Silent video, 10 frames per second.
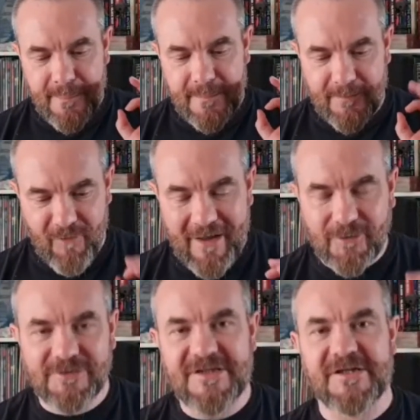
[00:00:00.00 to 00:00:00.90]
The
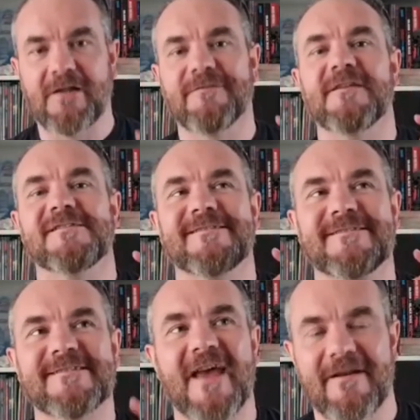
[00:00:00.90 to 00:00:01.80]
record itself is
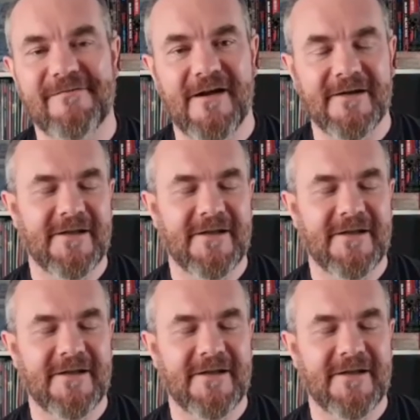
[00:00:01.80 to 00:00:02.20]
terrifying.